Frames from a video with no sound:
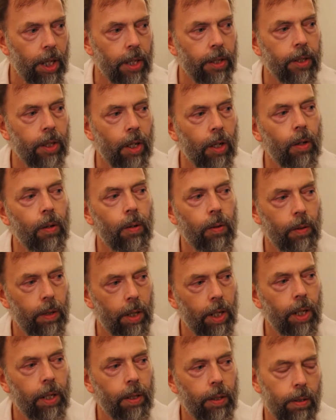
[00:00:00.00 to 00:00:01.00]
And
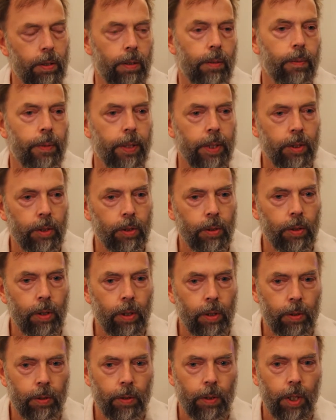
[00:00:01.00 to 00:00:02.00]
now I went to
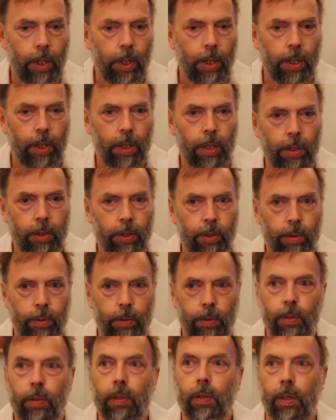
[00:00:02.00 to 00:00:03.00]
go
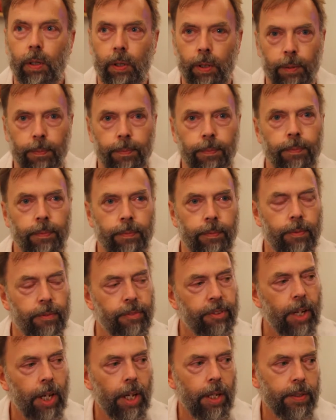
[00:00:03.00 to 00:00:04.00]
to
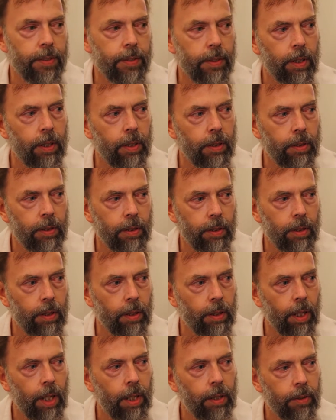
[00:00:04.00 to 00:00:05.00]
fairs and
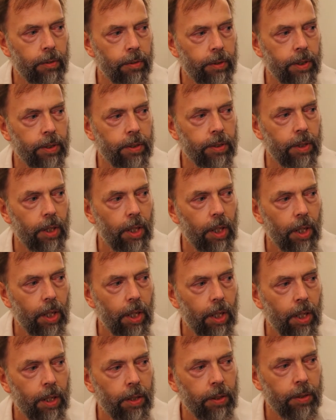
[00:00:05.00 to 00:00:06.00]
galleries,
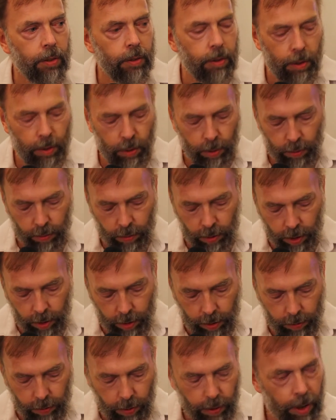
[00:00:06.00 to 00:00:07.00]
and
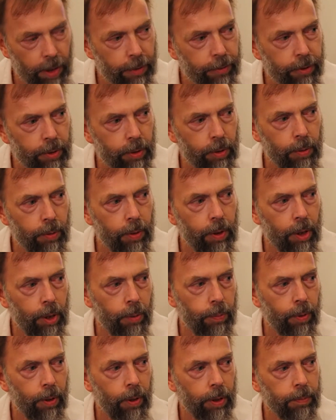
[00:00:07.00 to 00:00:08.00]
have to
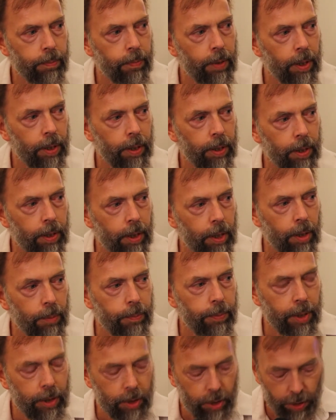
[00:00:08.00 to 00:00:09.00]
board my
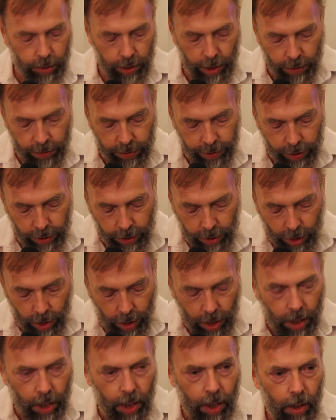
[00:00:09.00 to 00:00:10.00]
pictures. And they
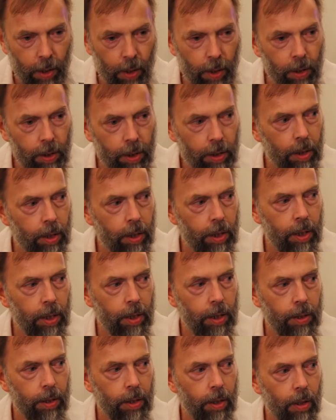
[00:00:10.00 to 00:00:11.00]
are all
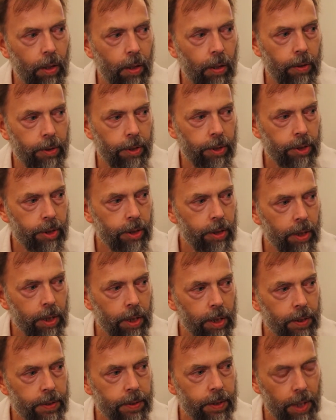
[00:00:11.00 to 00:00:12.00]

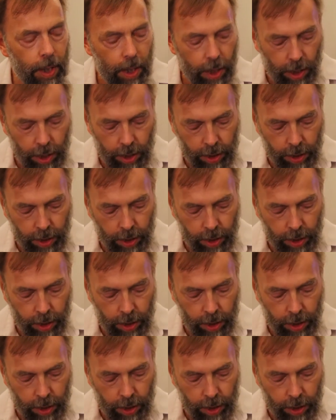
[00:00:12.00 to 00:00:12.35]
originals.